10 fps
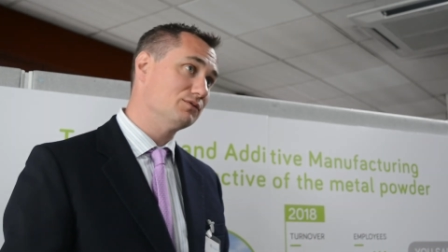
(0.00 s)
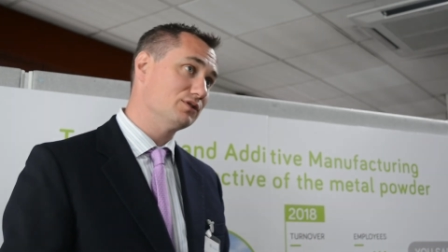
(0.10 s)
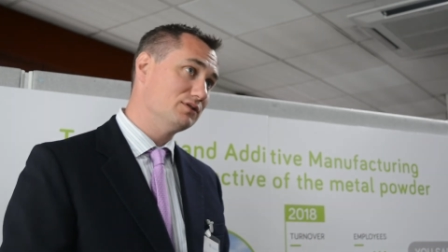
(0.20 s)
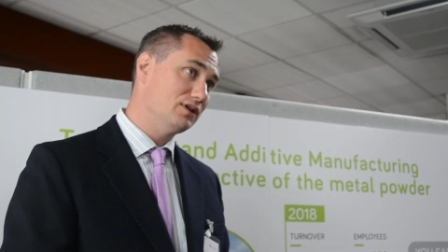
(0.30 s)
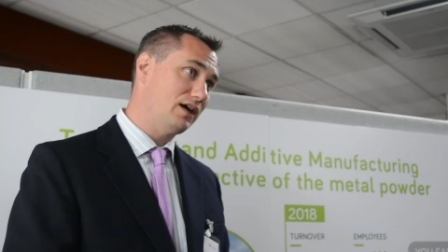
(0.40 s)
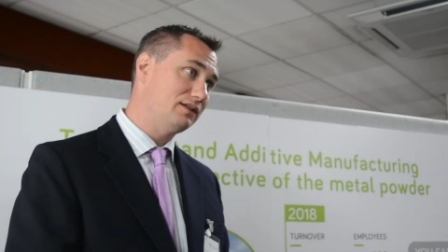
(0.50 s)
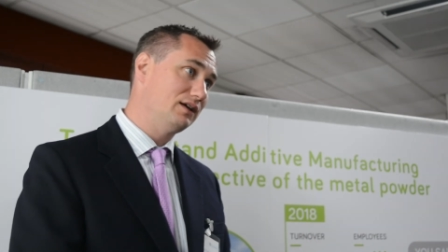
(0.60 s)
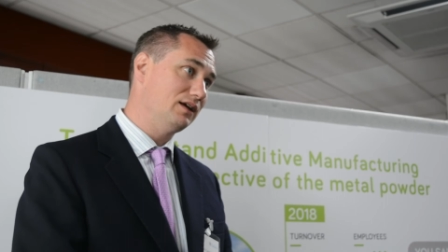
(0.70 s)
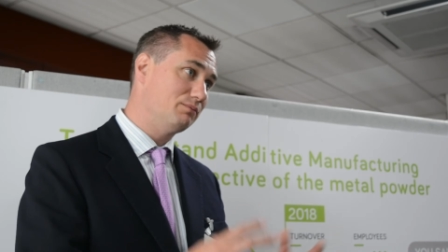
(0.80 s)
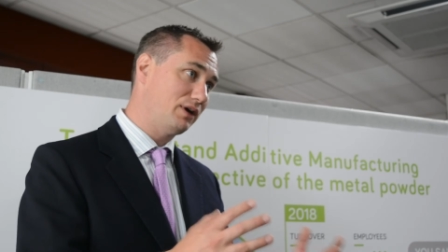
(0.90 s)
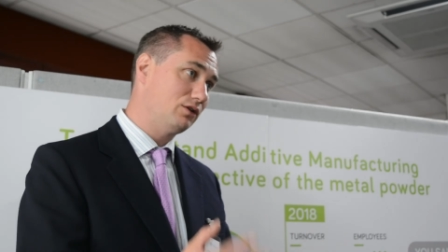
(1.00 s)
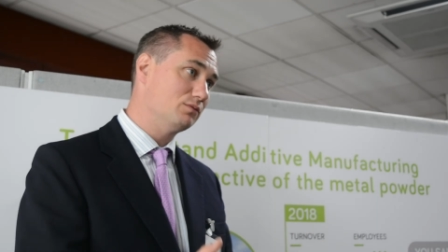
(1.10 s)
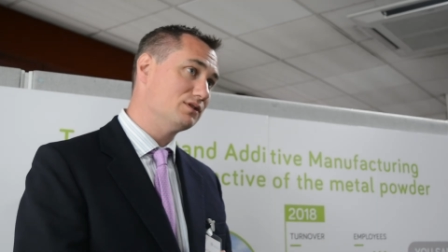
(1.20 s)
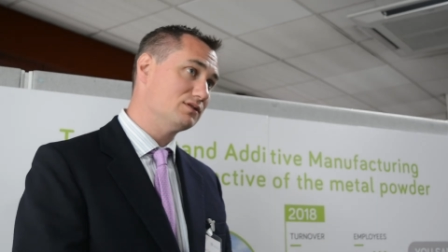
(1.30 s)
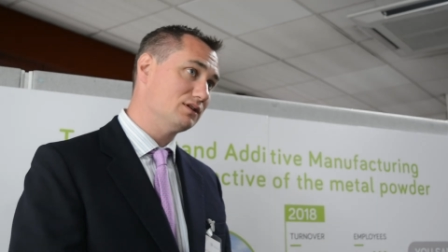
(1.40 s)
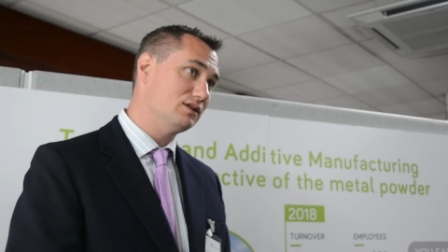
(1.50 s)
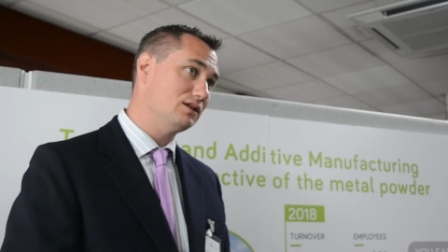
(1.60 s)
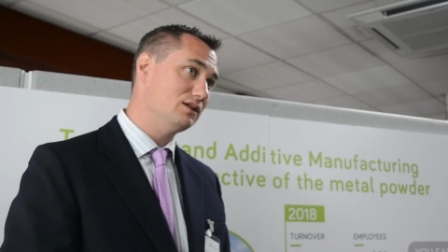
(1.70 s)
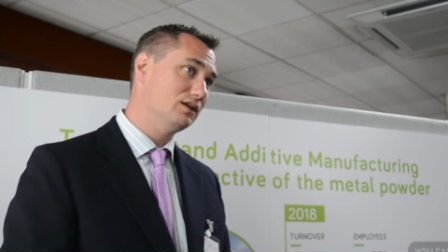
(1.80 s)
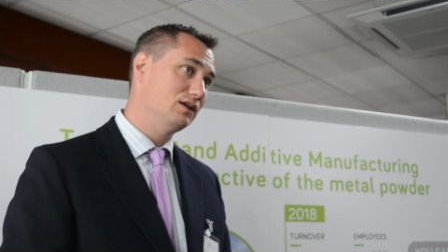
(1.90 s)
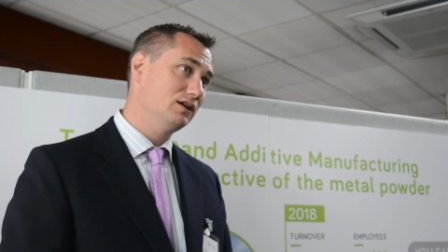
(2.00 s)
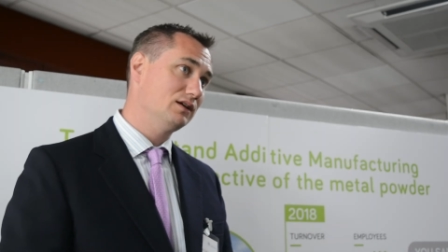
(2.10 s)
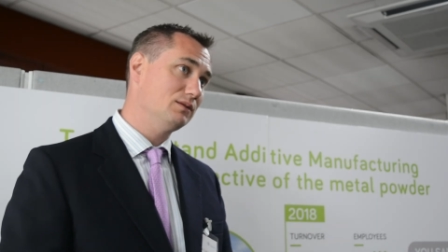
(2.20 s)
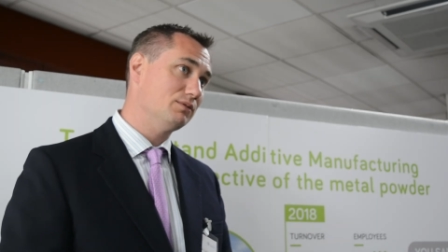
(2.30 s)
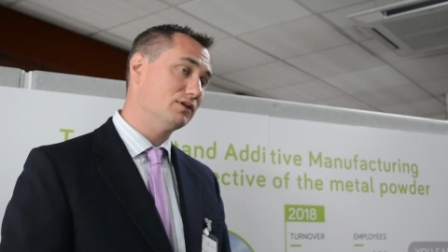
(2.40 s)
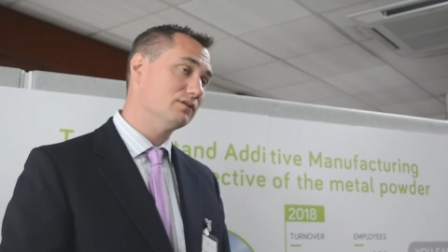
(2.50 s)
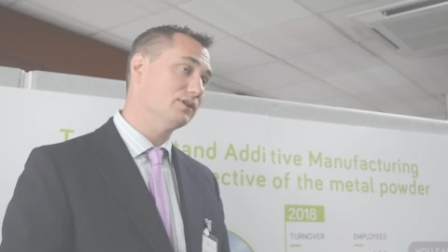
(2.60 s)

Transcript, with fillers: So it, I think empowerment is a key key part of